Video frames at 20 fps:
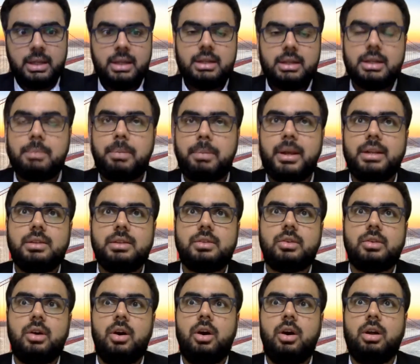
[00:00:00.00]
depends
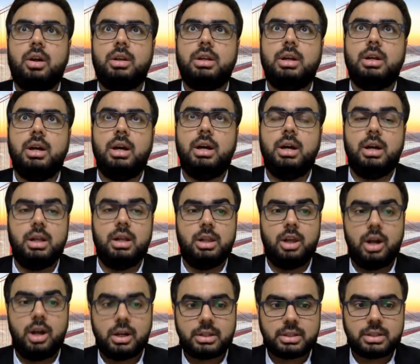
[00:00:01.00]
a
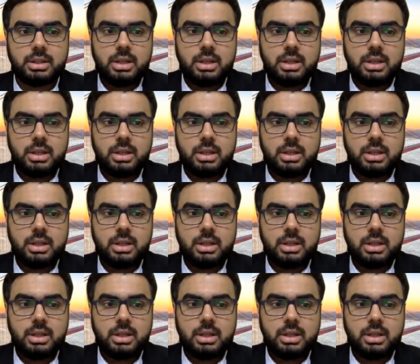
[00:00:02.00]
lot